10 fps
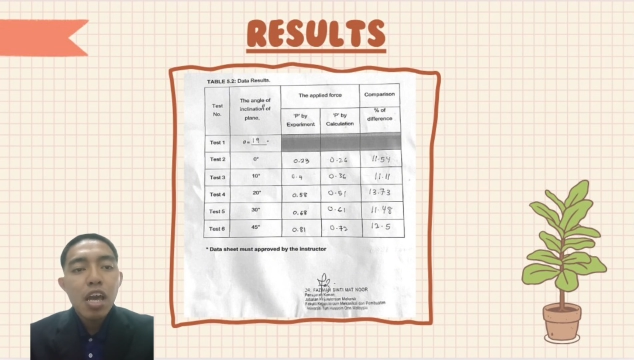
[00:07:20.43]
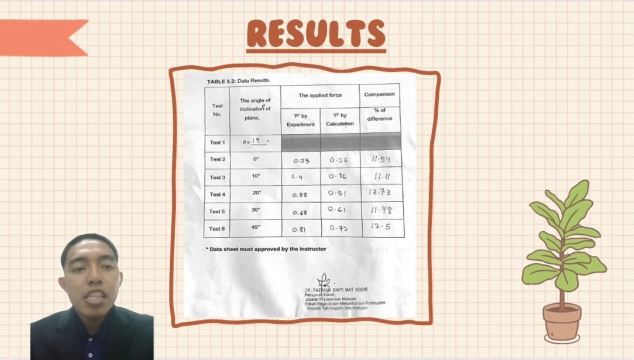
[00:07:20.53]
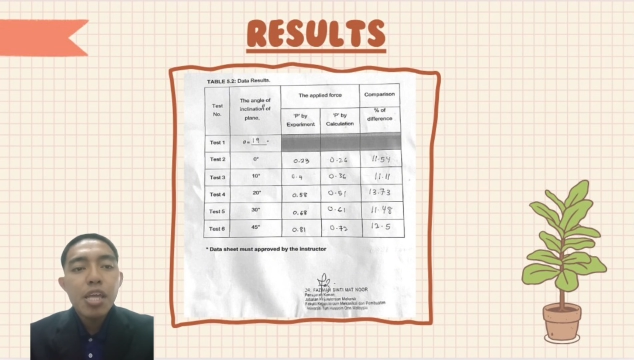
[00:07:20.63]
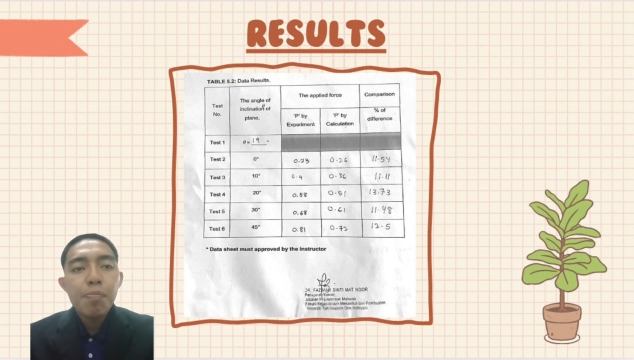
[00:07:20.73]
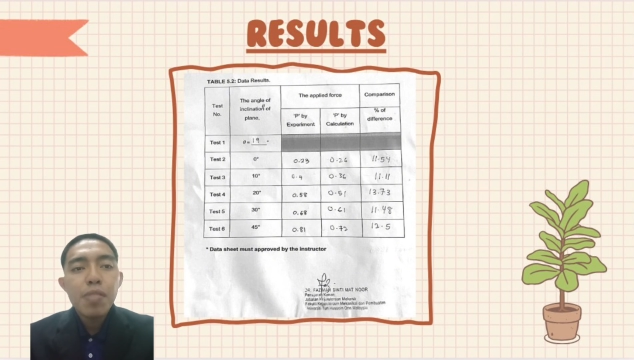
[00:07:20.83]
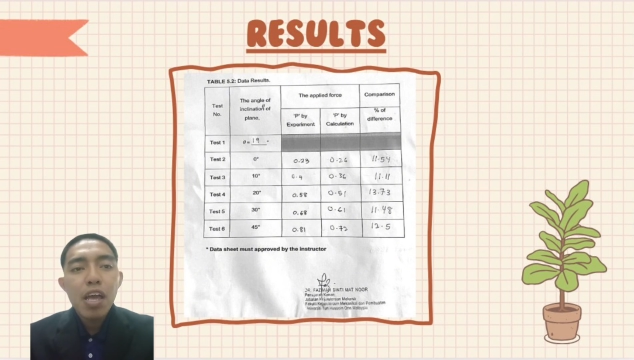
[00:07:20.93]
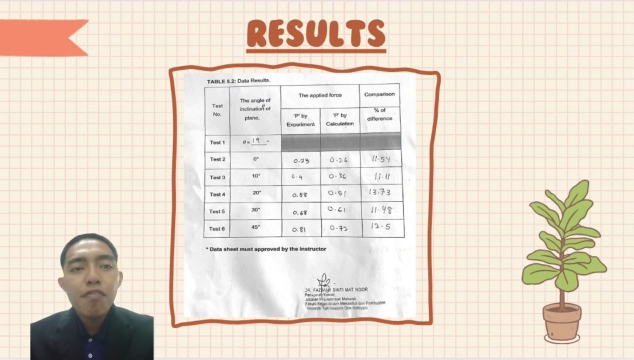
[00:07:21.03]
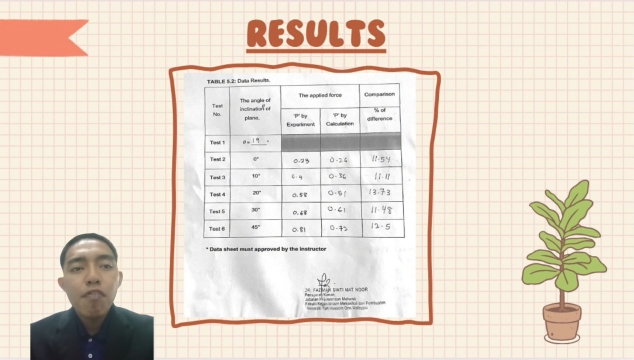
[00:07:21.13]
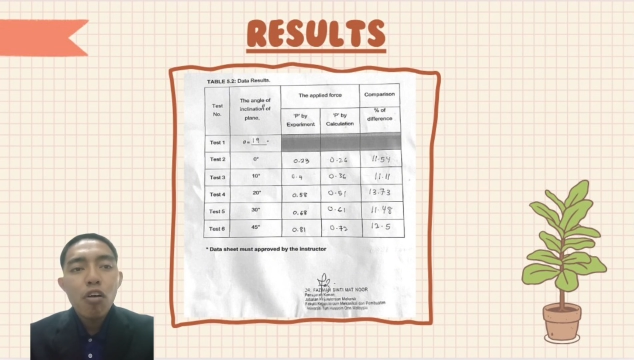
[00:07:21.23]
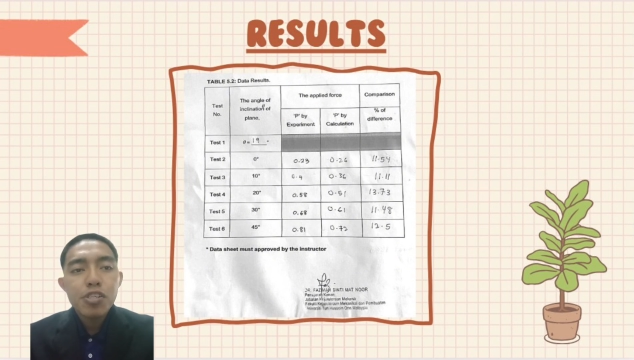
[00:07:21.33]
The applied
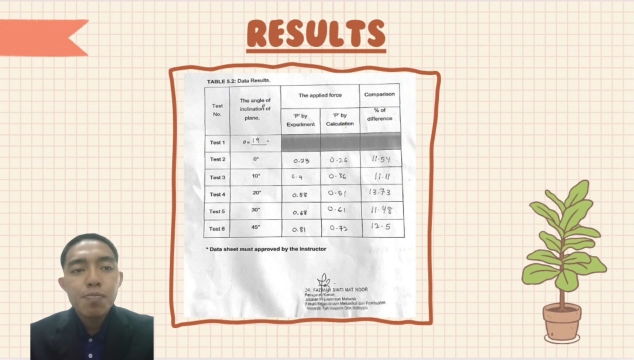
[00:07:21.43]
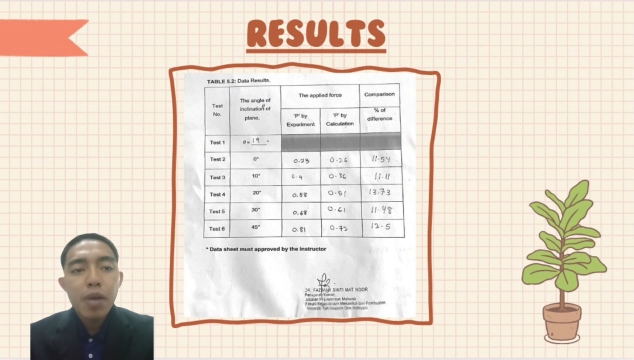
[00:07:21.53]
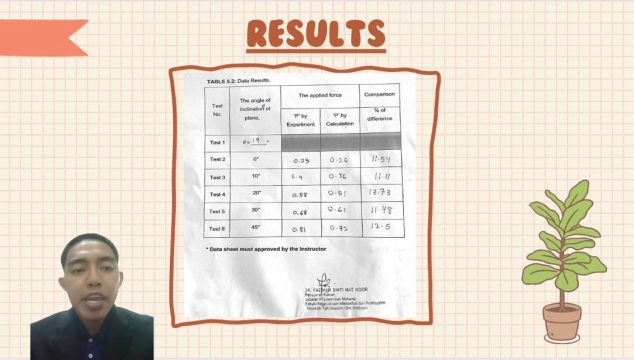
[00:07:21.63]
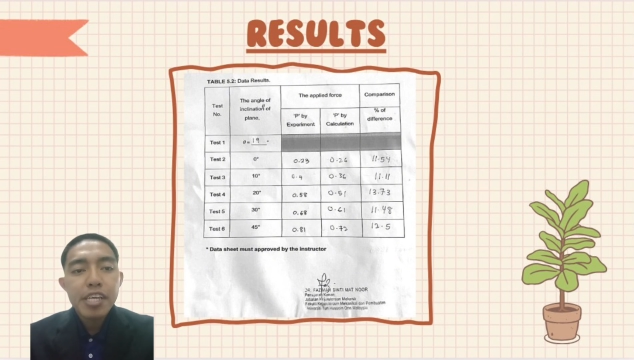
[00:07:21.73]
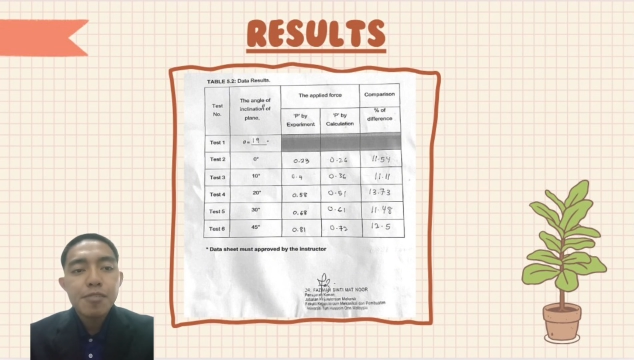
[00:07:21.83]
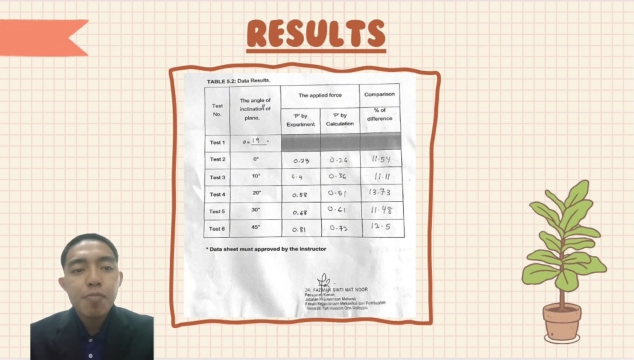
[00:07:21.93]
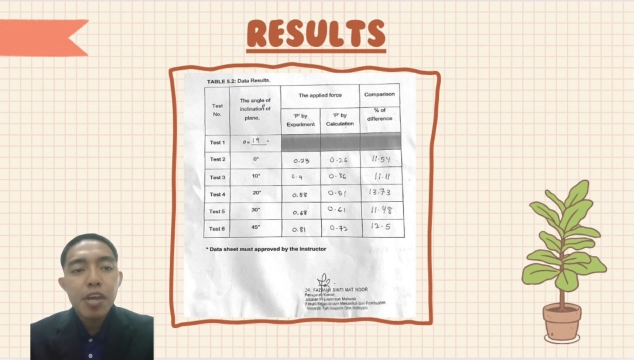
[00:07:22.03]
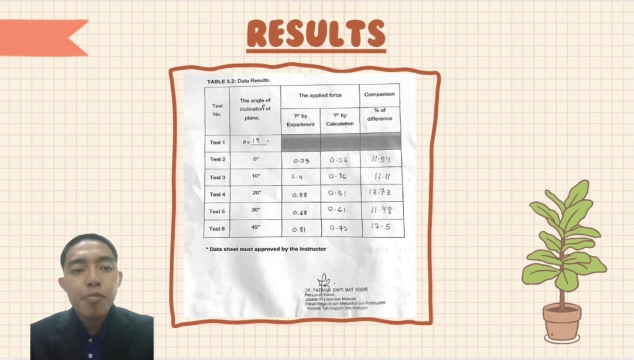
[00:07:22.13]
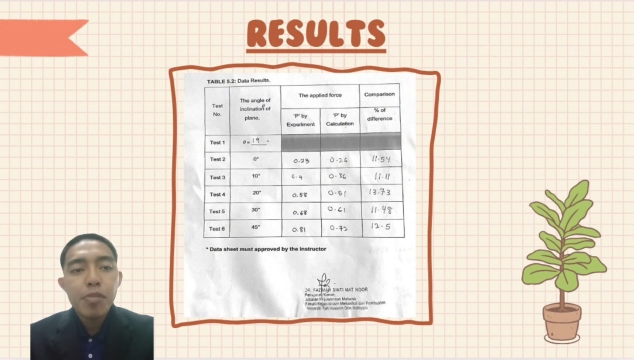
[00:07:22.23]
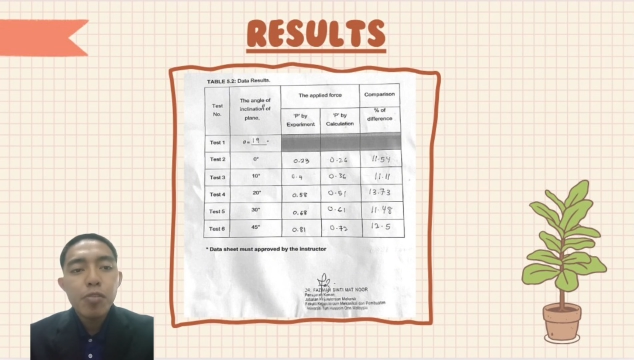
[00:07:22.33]
force by
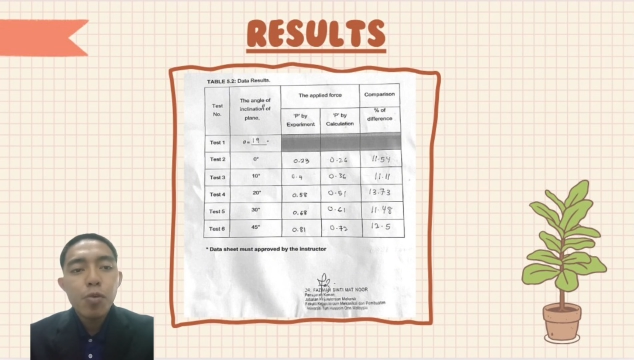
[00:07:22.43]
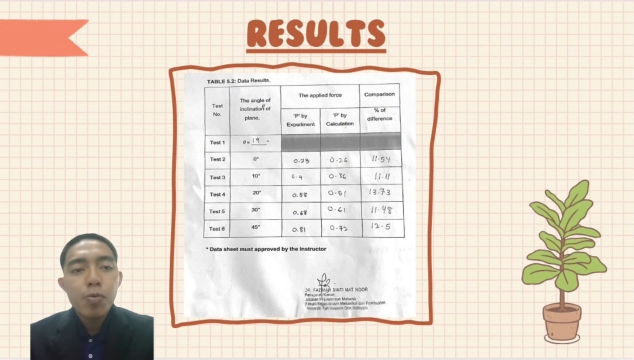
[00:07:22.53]
experiment we